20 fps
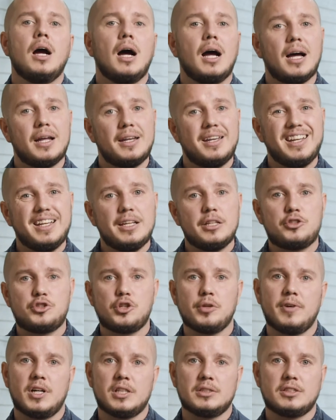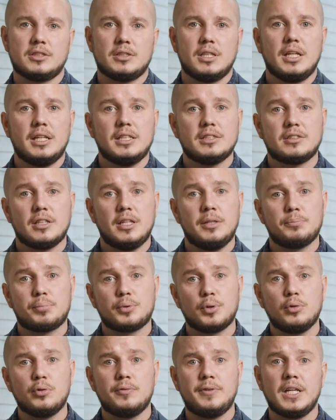and each of us is
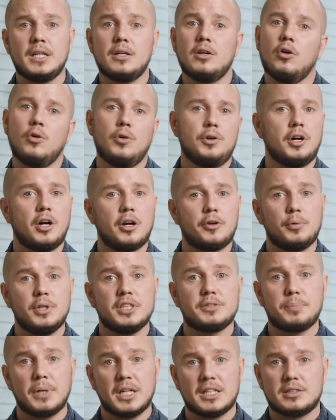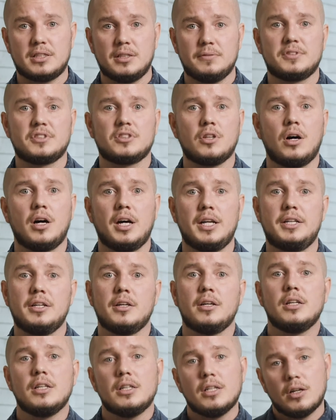improving on our respective side
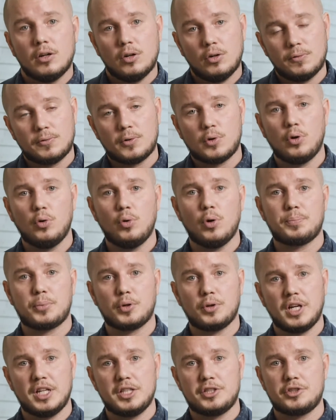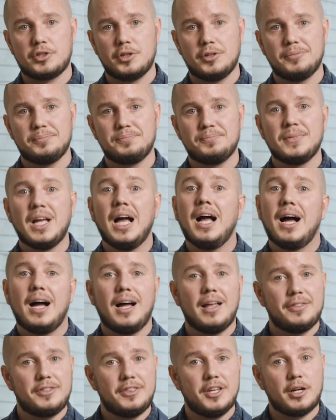of cooperation,
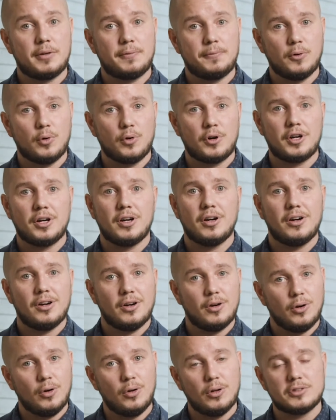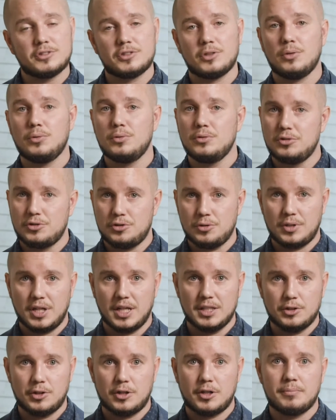and therefore also
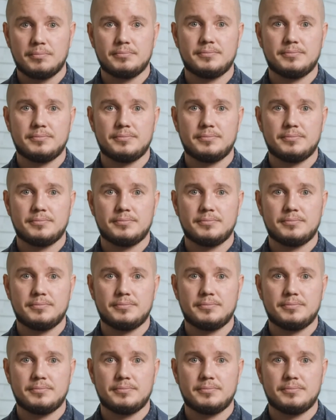together.